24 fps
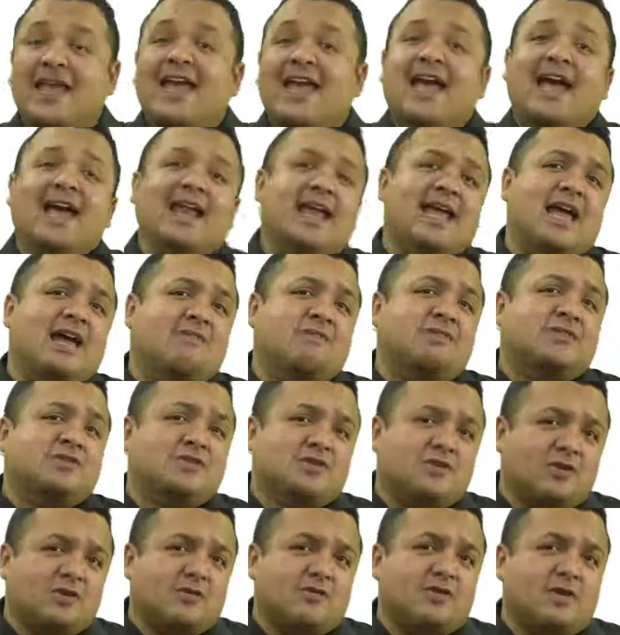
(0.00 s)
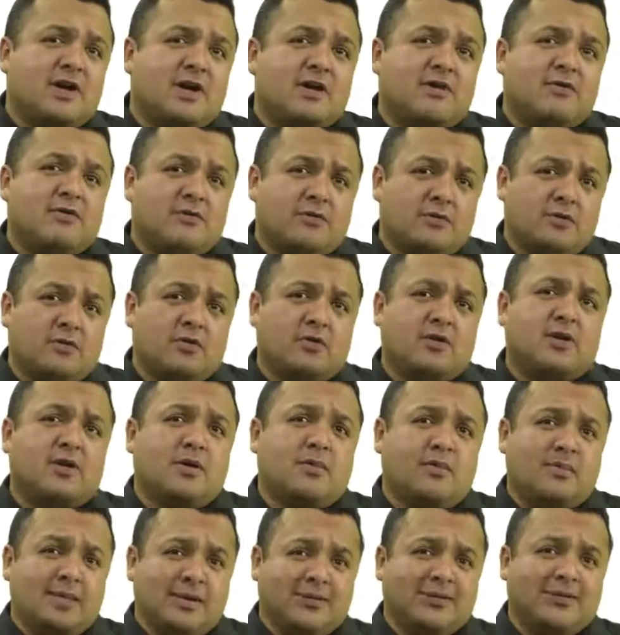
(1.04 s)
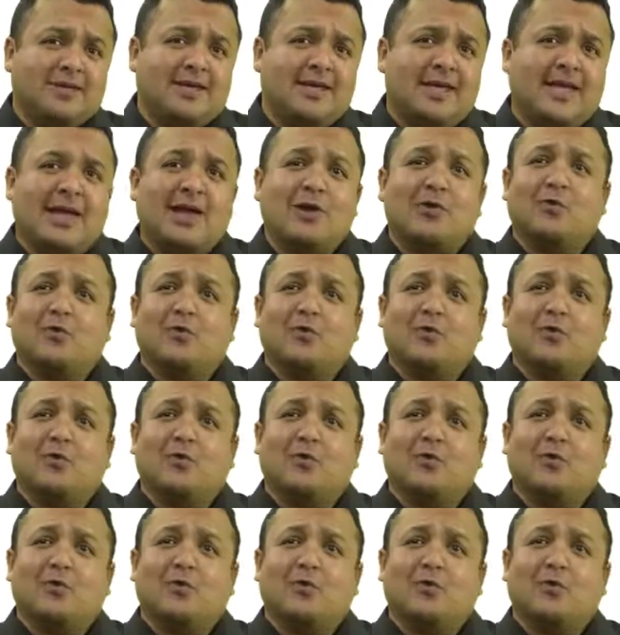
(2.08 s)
and have a certified Florida building and